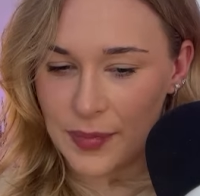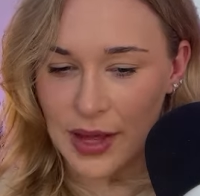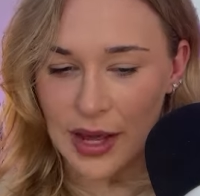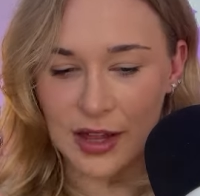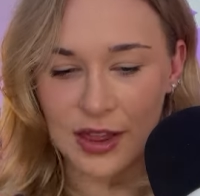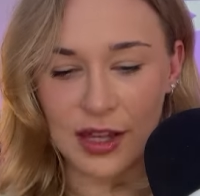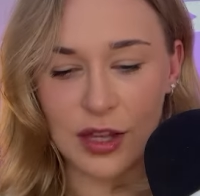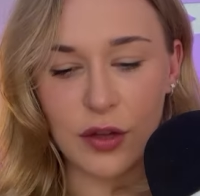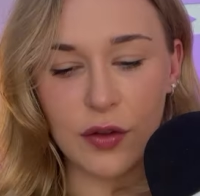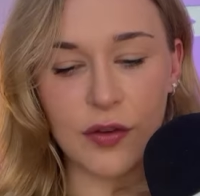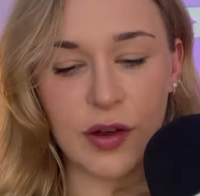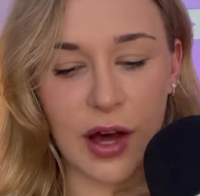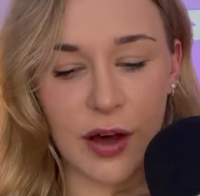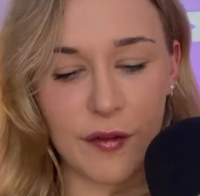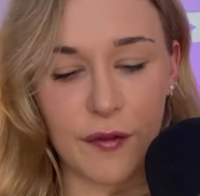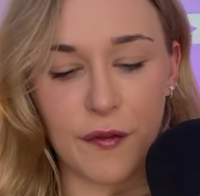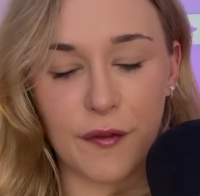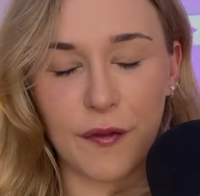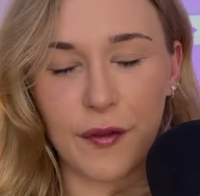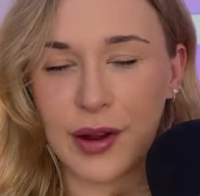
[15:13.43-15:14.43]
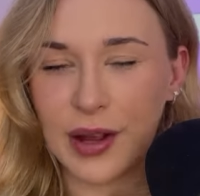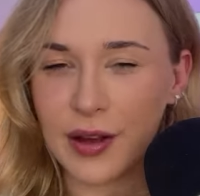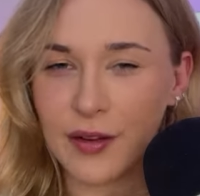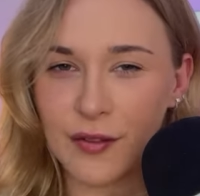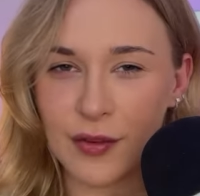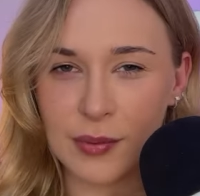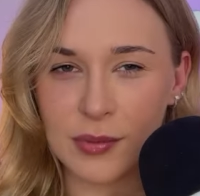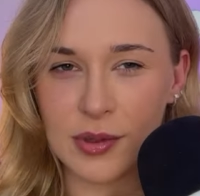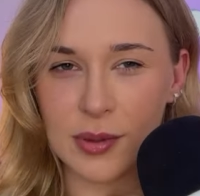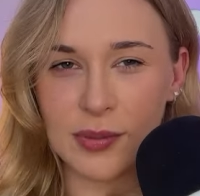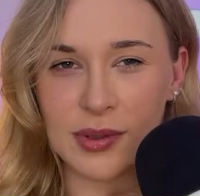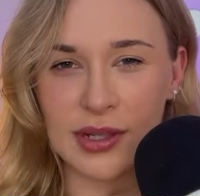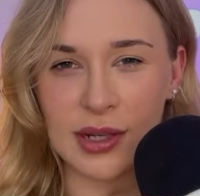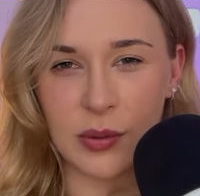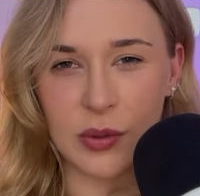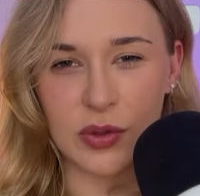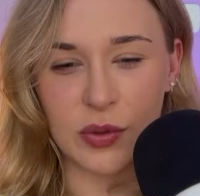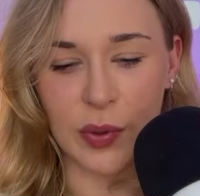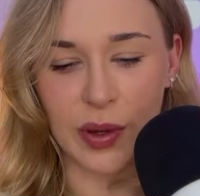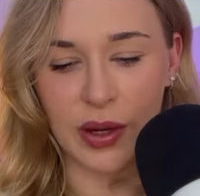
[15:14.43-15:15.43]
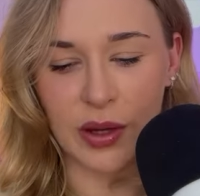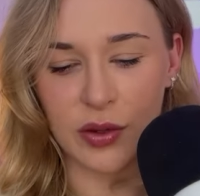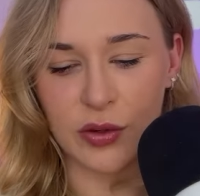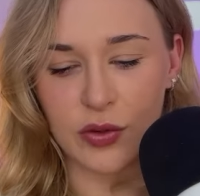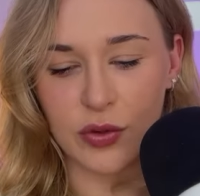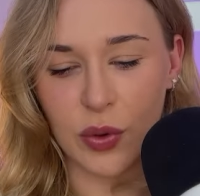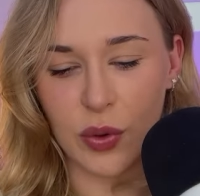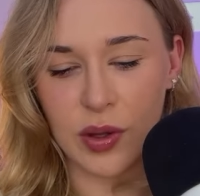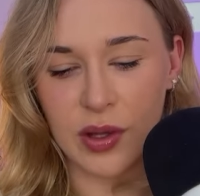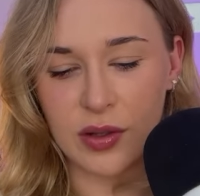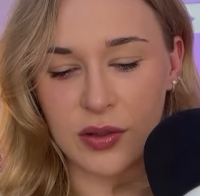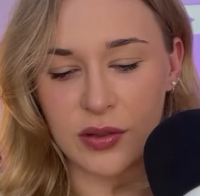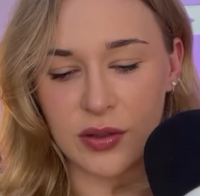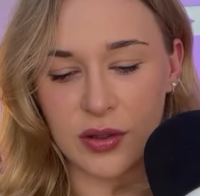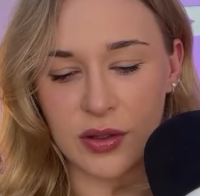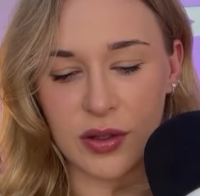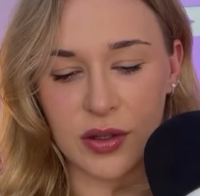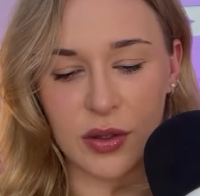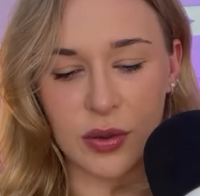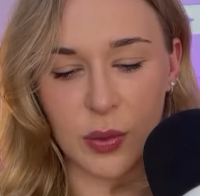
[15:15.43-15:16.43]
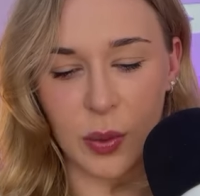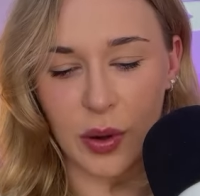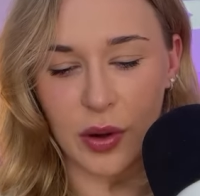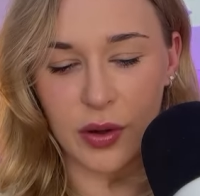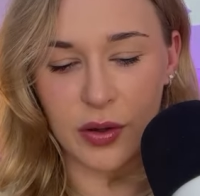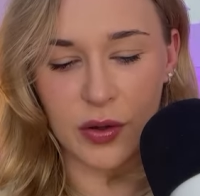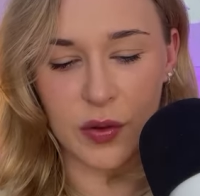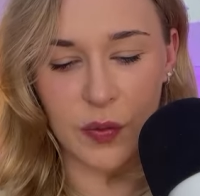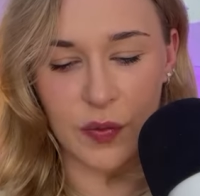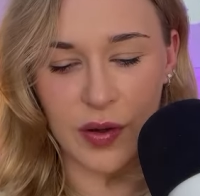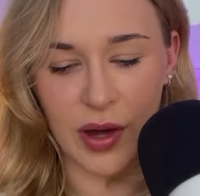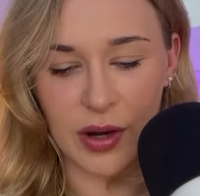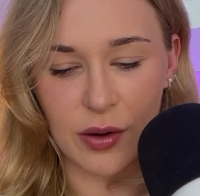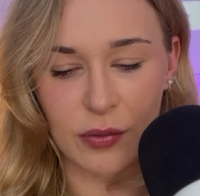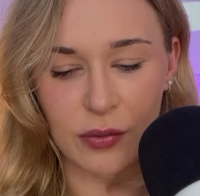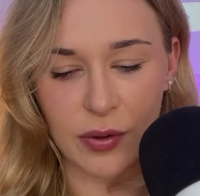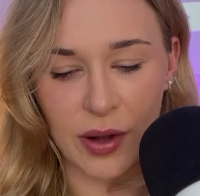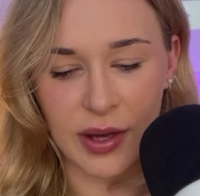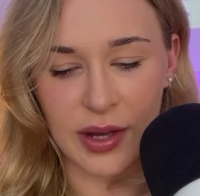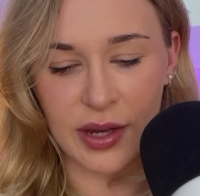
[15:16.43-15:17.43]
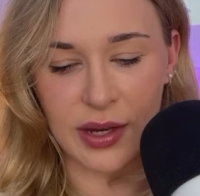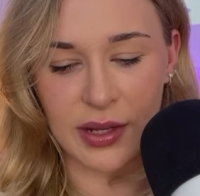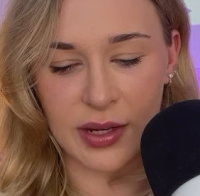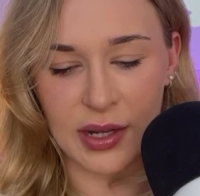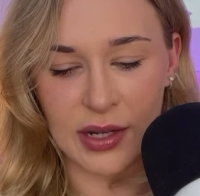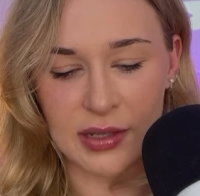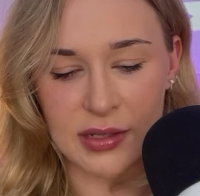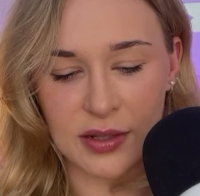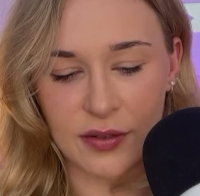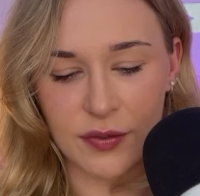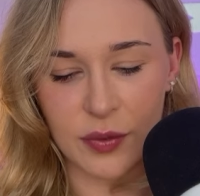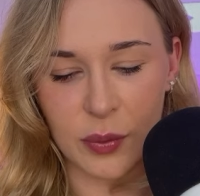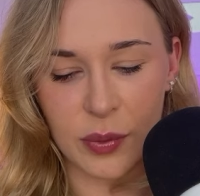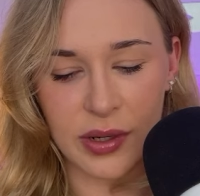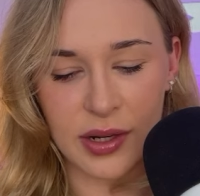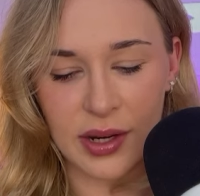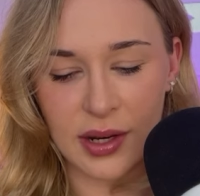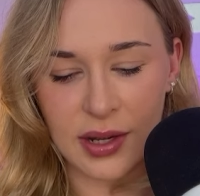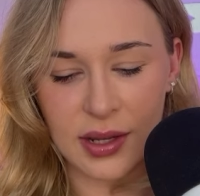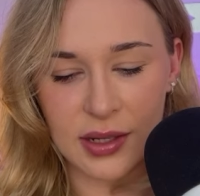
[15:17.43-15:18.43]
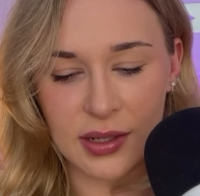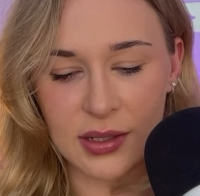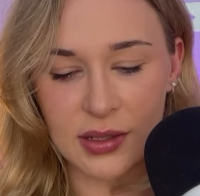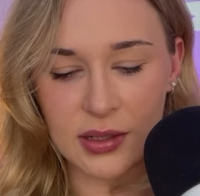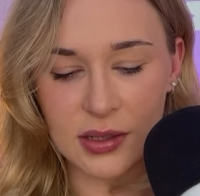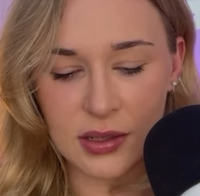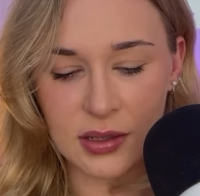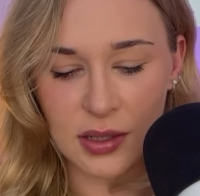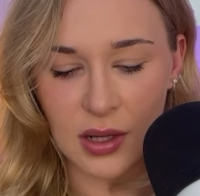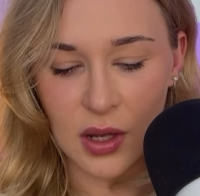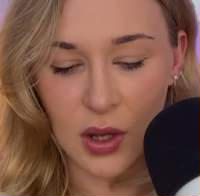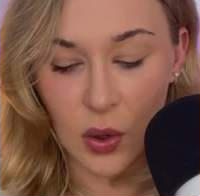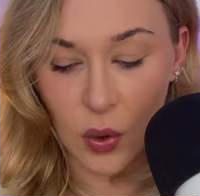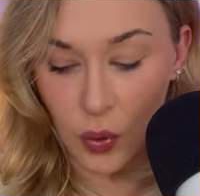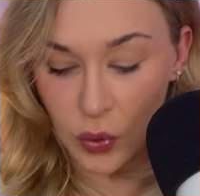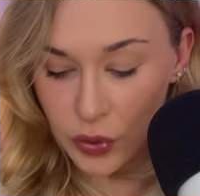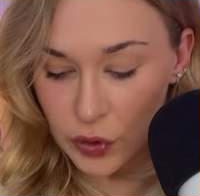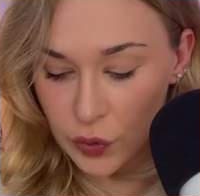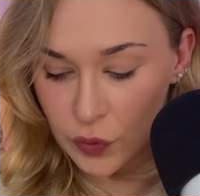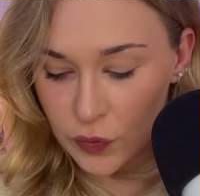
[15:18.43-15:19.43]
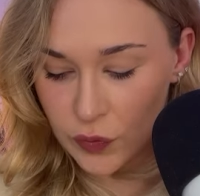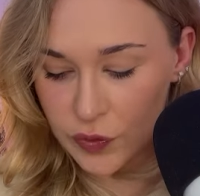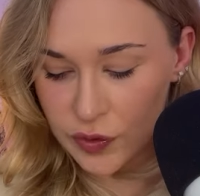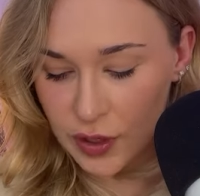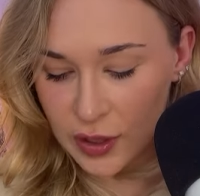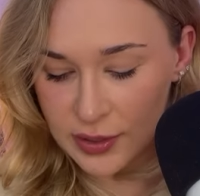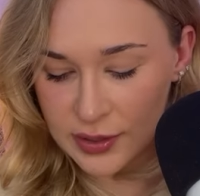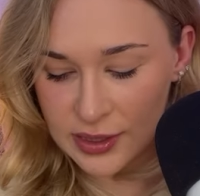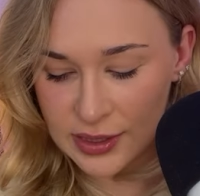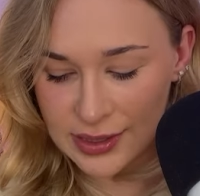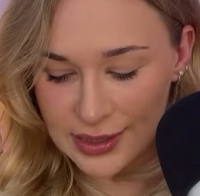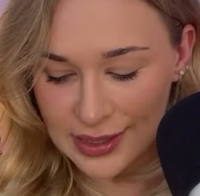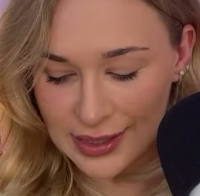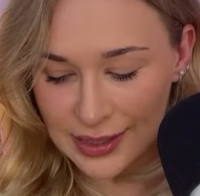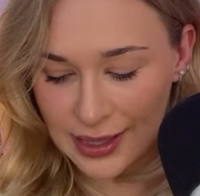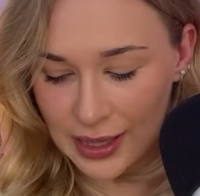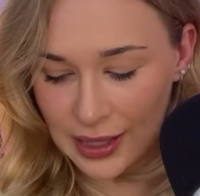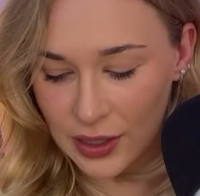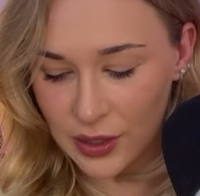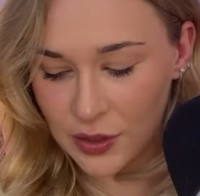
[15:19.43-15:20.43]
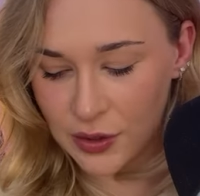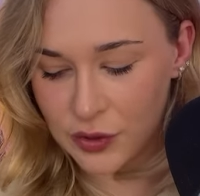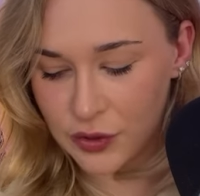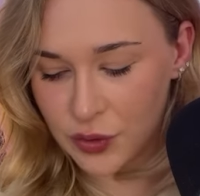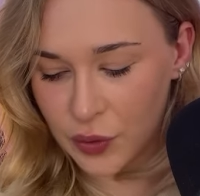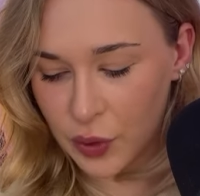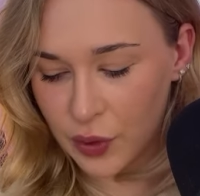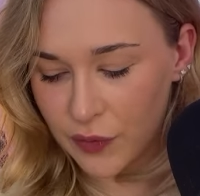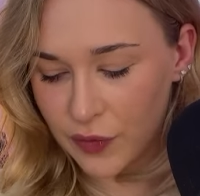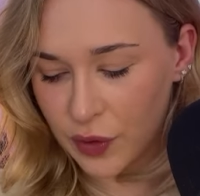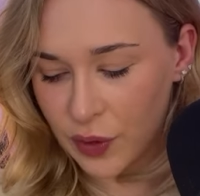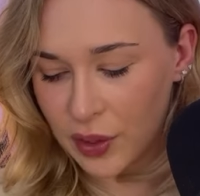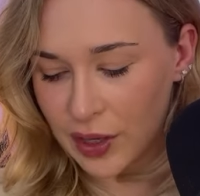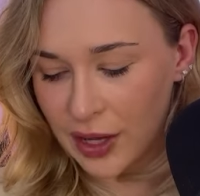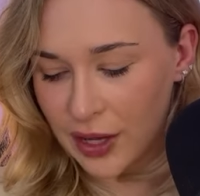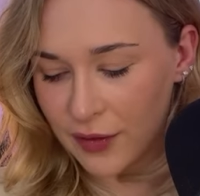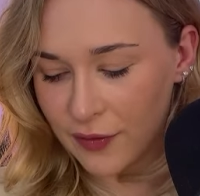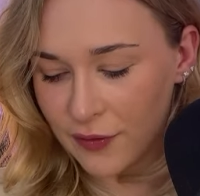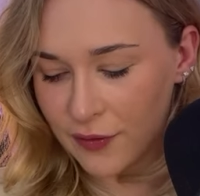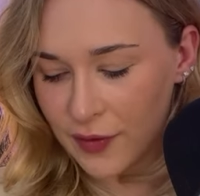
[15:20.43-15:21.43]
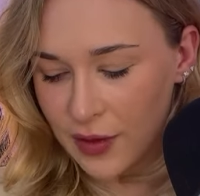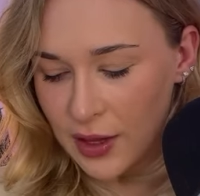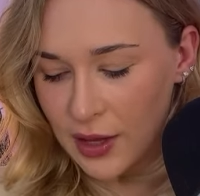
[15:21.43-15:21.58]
I think you cut free from something that was quite controlling to you, or you've kind of recognized it for what it is, or you've started to gain control of your life.